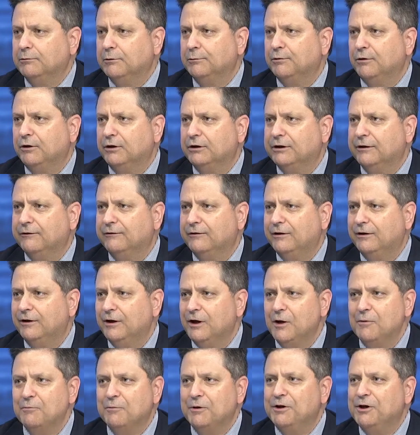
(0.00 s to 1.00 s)
productivity,
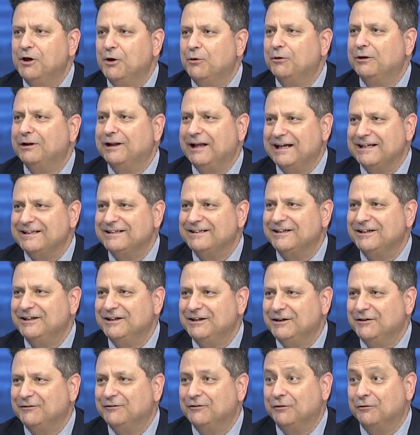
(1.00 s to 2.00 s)
but no one likes it
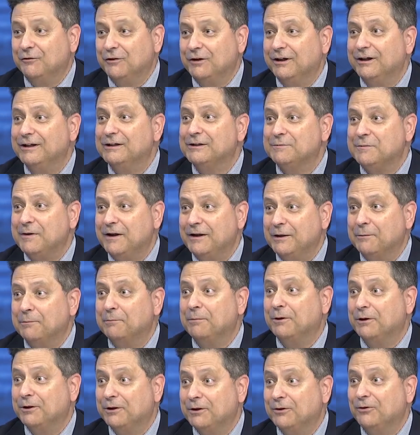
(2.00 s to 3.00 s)
enough to really expend their
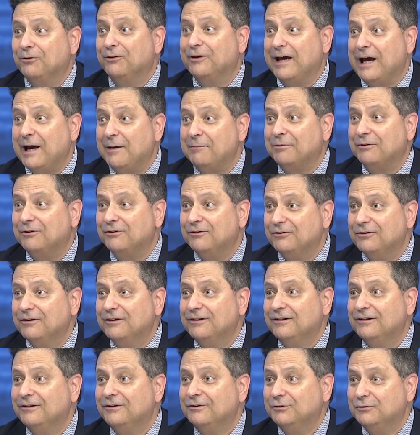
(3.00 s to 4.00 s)
political capital
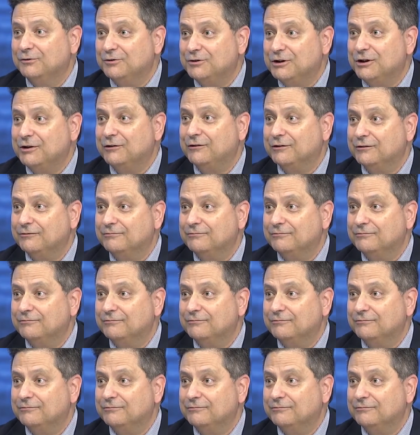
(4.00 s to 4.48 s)
yeah. to achieve it.